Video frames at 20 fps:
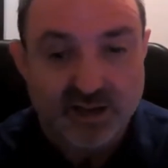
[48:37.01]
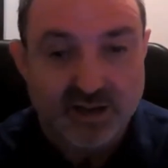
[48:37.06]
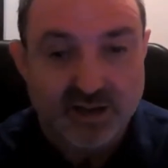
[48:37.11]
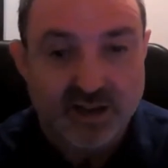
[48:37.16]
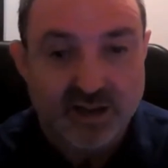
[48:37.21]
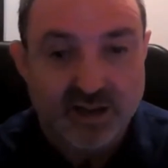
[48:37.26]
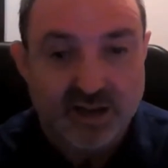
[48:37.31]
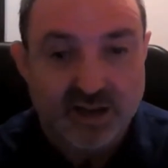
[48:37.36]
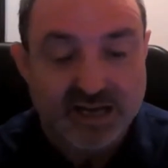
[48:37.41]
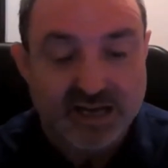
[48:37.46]

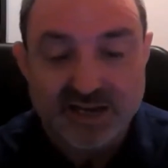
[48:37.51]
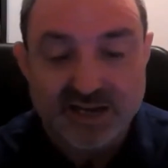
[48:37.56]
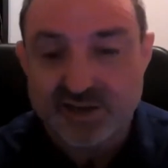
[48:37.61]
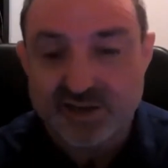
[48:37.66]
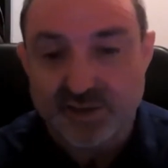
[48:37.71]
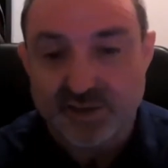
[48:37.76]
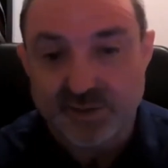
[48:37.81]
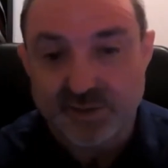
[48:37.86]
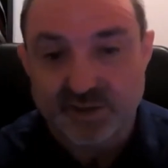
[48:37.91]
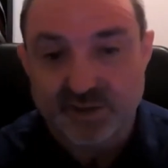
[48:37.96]
Unless
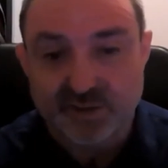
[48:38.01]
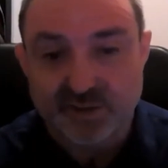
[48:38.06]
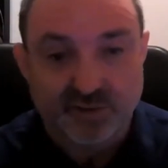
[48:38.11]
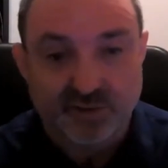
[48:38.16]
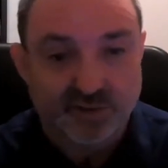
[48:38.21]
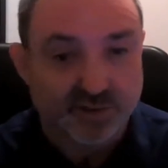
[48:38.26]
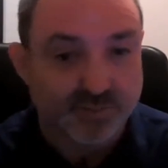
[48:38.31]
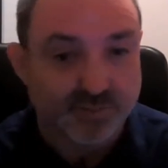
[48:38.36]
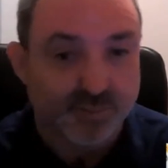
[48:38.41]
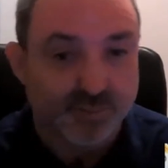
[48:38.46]
someone has gone
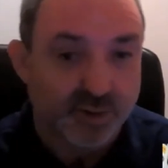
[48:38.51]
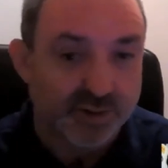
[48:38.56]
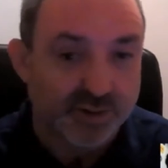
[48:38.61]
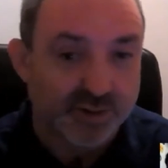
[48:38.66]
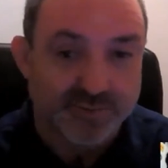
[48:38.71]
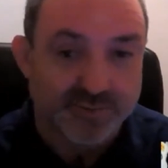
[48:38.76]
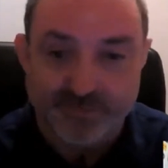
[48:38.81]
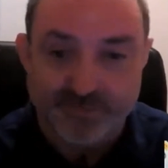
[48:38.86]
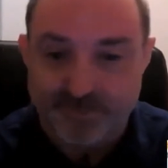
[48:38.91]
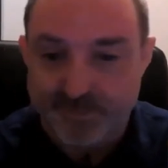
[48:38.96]
to the point
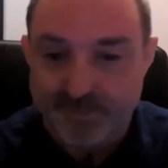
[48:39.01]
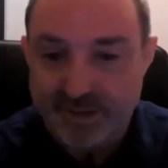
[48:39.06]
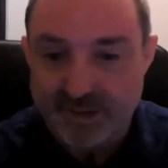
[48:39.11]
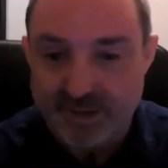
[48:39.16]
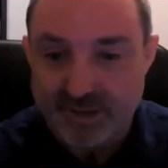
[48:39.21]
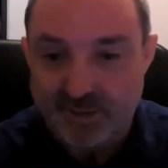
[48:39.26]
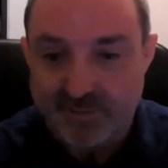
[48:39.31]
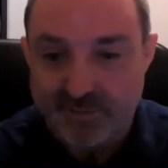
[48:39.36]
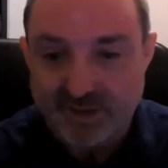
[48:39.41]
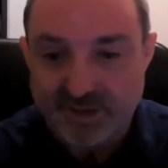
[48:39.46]

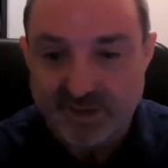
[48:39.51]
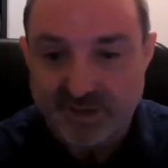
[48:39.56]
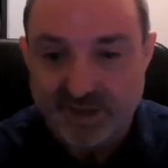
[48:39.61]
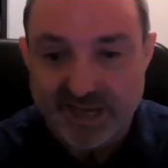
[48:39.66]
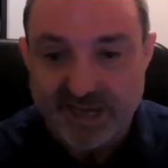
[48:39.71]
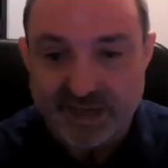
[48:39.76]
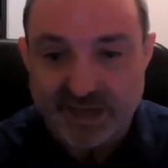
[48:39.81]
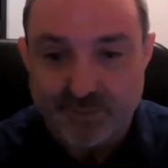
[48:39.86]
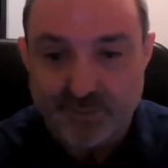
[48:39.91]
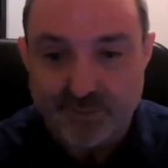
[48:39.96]
of actually
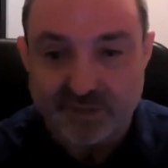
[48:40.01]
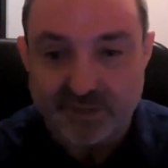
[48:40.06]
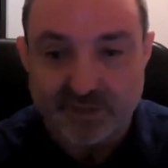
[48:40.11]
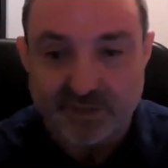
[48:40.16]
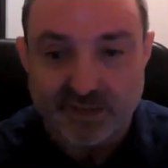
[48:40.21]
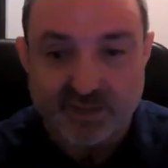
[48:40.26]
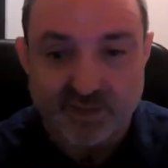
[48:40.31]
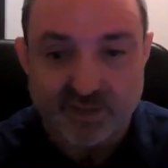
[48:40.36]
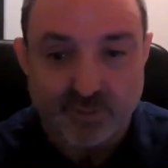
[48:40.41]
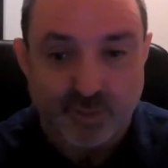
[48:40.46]
calibrating
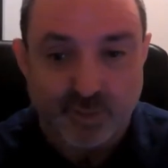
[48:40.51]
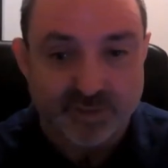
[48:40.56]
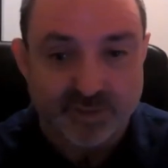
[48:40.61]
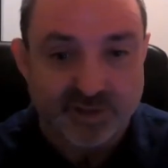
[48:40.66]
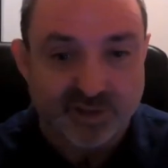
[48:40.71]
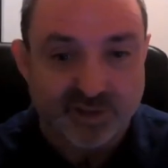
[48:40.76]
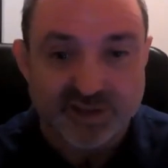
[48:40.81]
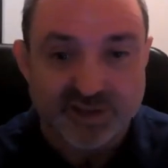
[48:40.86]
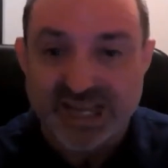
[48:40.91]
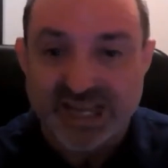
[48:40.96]
their
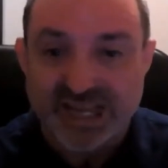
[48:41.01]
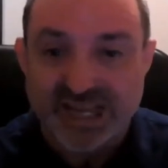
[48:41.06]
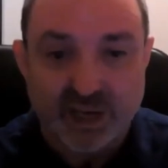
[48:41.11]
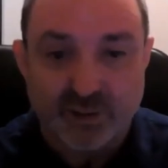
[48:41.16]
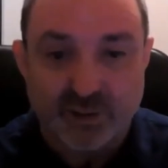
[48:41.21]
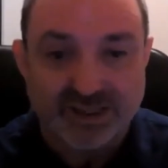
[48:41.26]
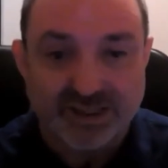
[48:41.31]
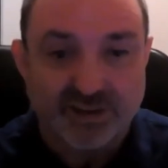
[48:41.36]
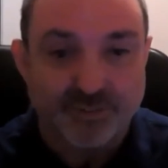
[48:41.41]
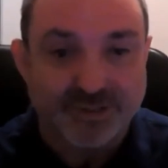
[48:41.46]
thermometers, they're
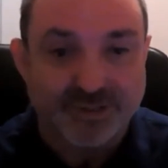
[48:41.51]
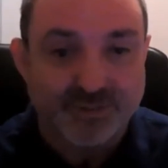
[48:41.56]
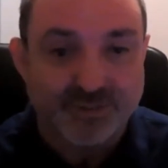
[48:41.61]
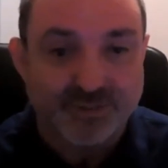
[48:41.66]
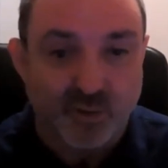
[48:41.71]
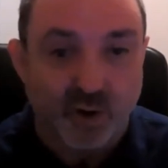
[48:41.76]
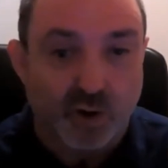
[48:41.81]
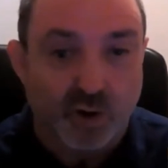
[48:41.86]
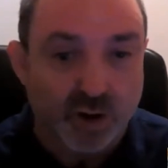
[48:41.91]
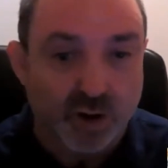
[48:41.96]
going to be
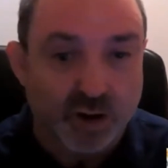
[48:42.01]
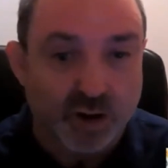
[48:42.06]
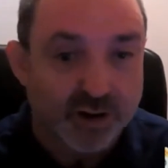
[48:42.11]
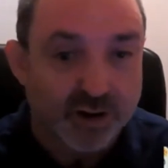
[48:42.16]
wrong.